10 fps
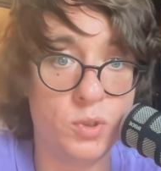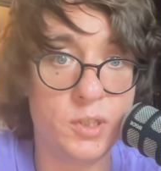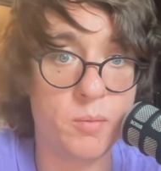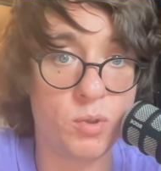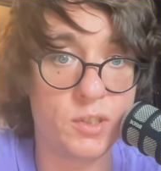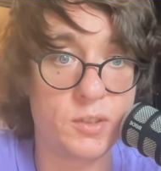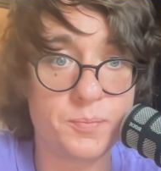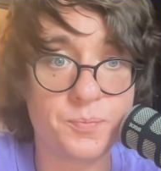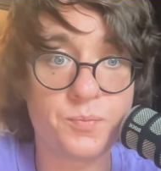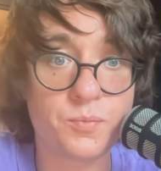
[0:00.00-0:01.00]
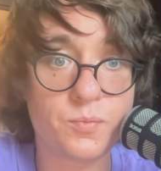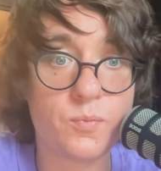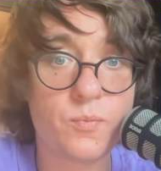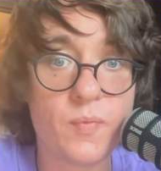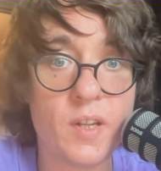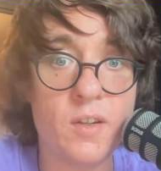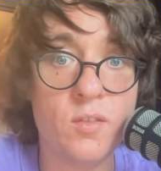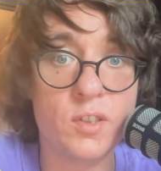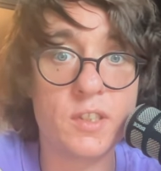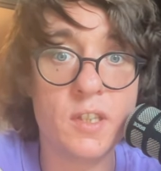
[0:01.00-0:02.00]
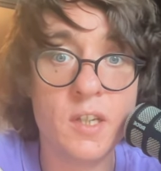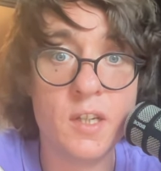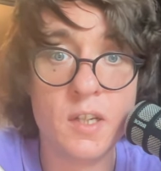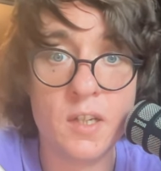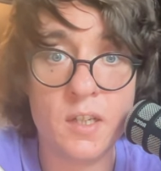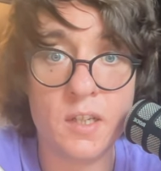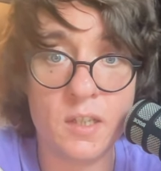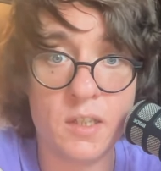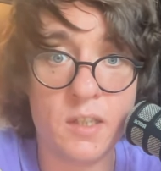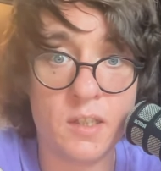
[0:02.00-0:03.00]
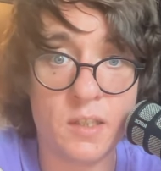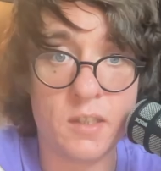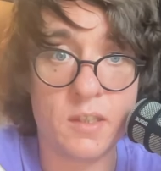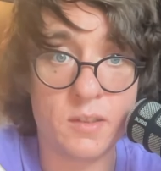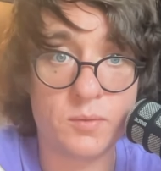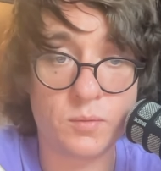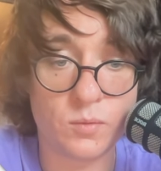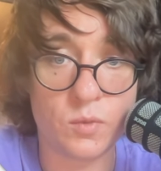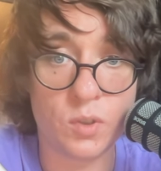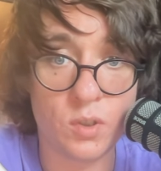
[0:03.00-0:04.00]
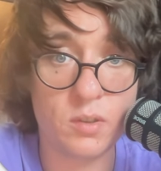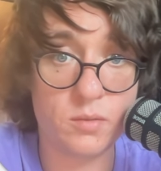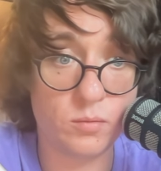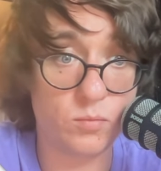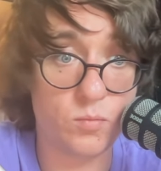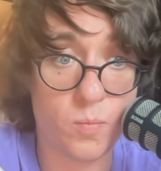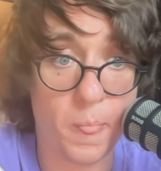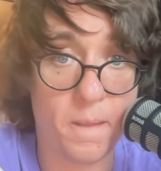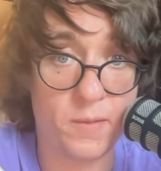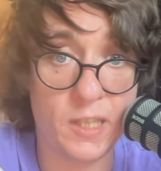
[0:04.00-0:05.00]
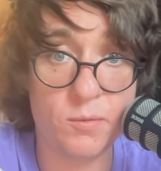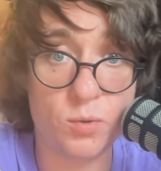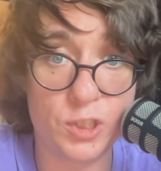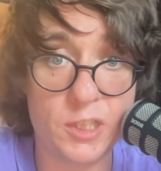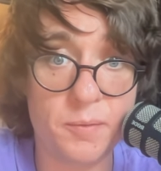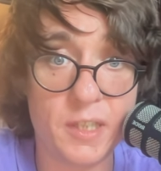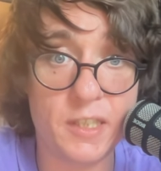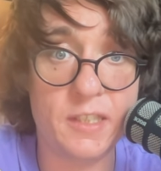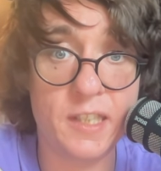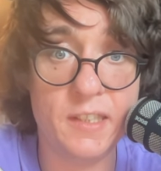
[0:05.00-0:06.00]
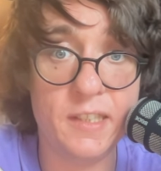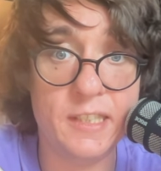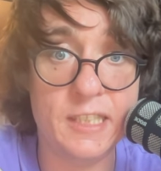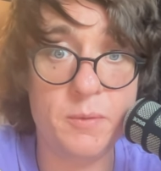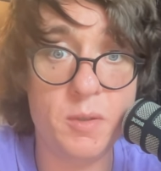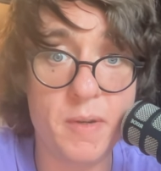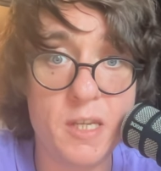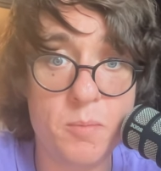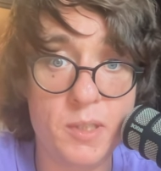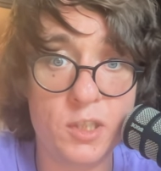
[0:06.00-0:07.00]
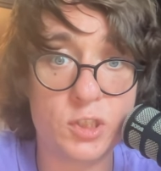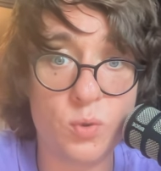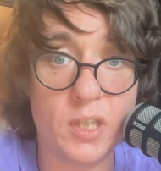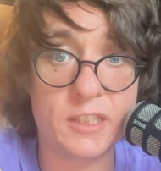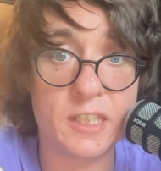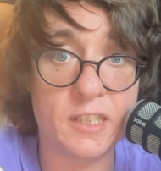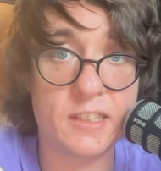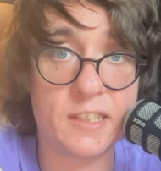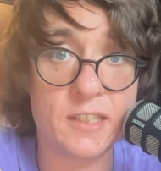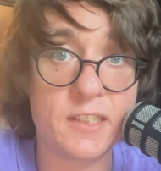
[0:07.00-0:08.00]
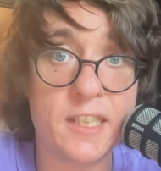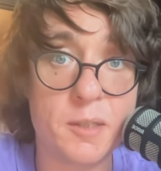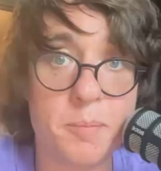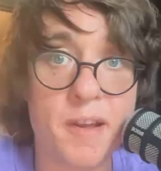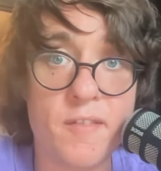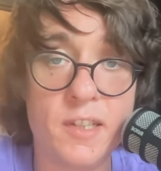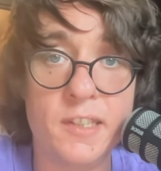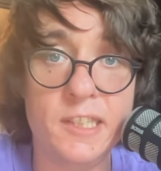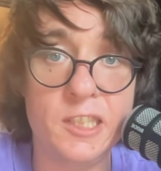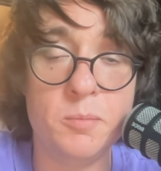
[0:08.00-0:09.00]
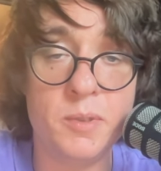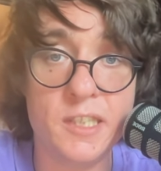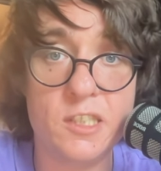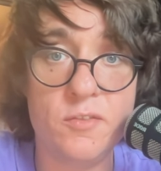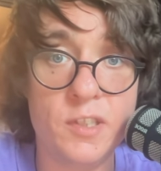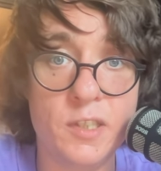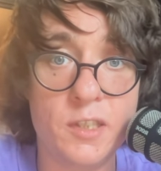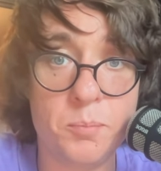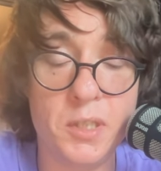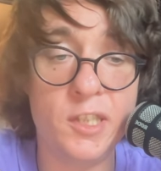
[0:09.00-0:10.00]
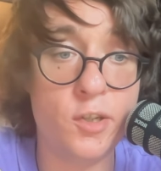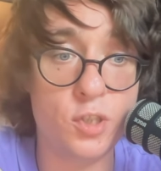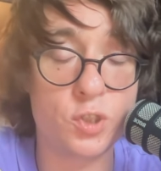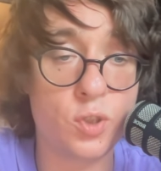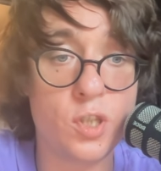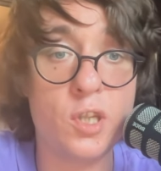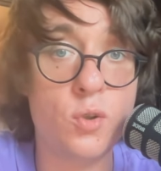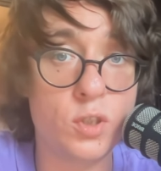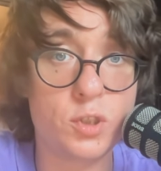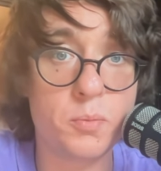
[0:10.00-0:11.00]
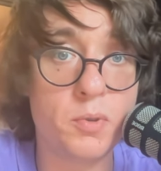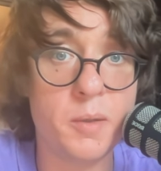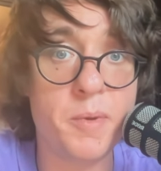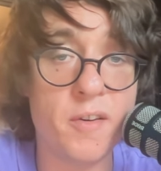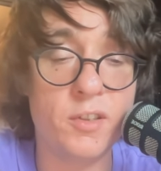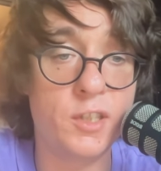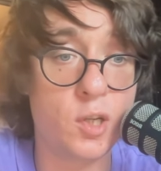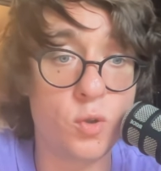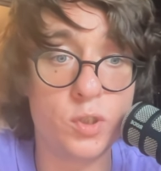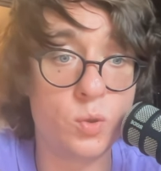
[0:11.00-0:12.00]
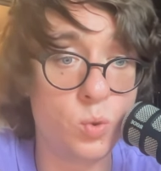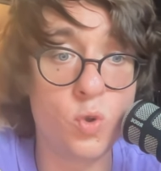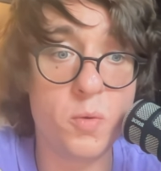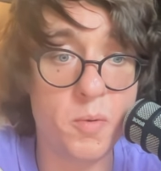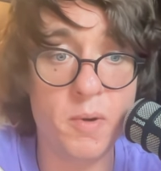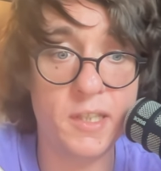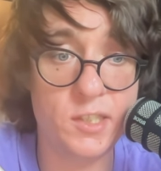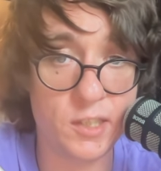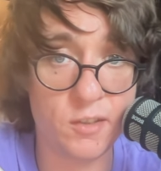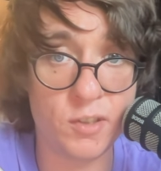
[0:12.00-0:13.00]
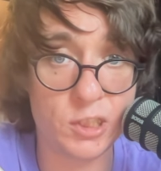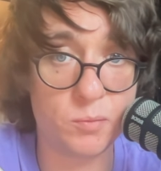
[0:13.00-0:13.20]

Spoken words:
And this will also work. But in this case, we don't need it this way. And nevertheless, we must specify the correct type for set state. If you are passing something that was declared by another library in your code,